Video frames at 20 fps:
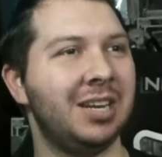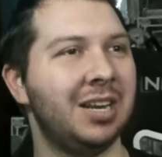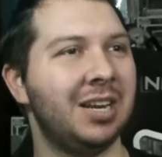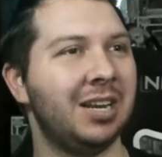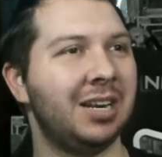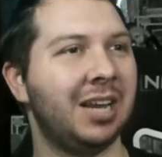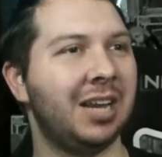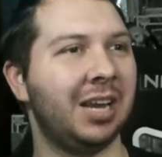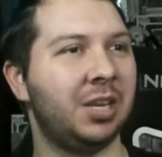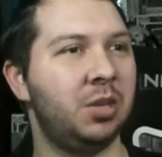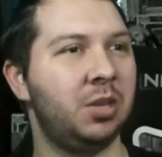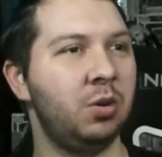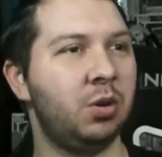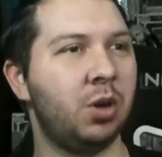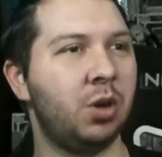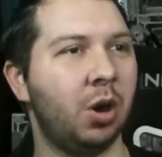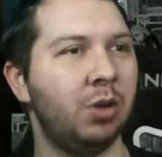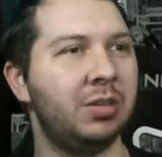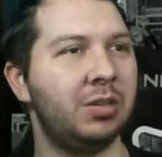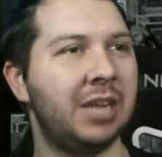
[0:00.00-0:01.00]
like you
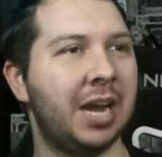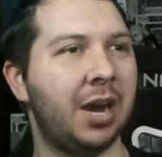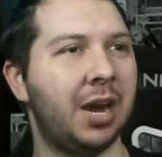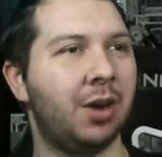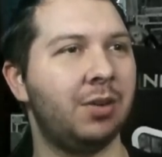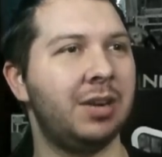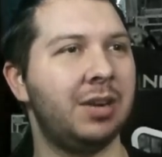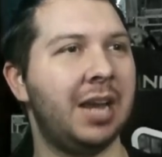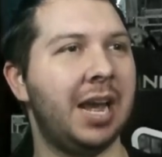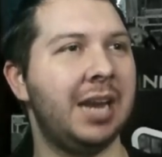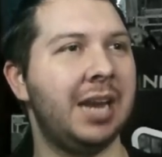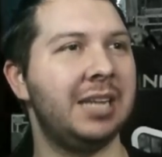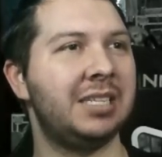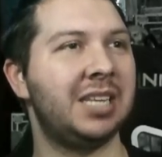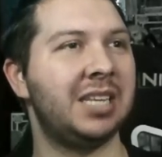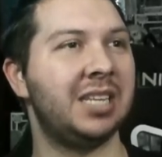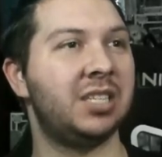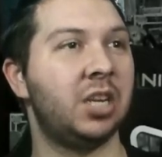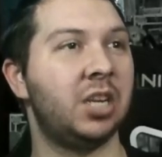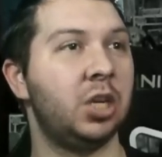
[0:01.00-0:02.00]
go down and it
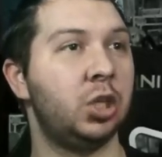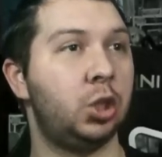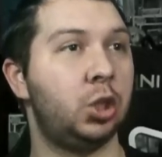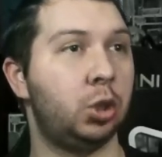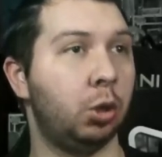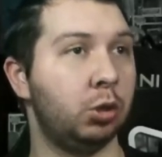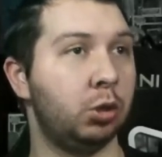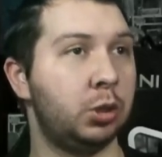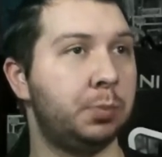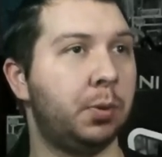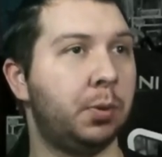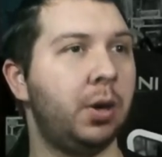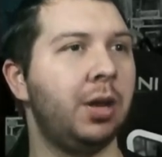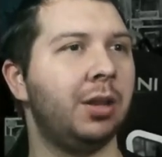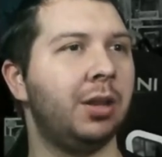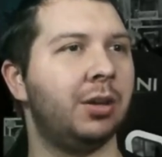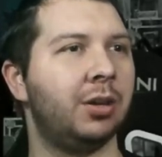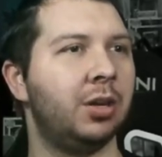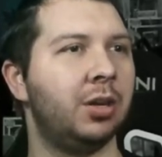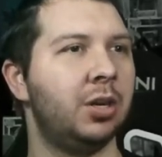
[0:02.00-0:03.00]
says show
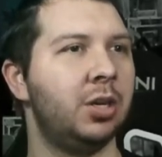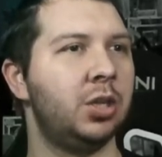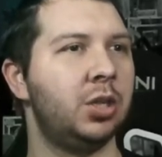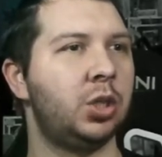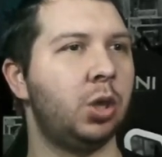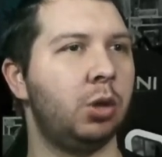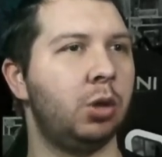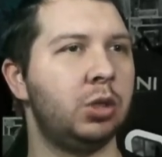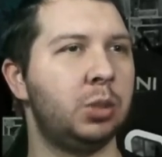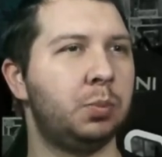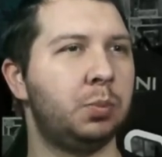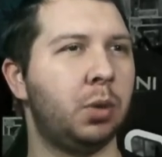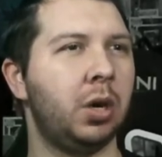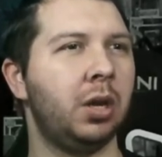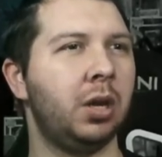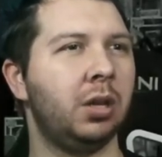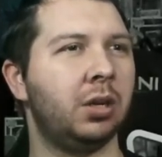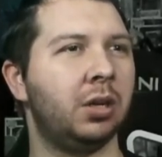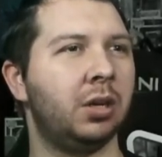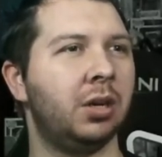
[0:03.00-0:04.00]
spoiler, show
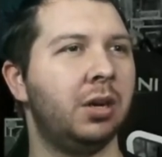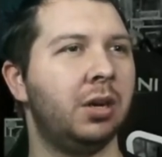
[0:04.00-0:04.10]
spoiler.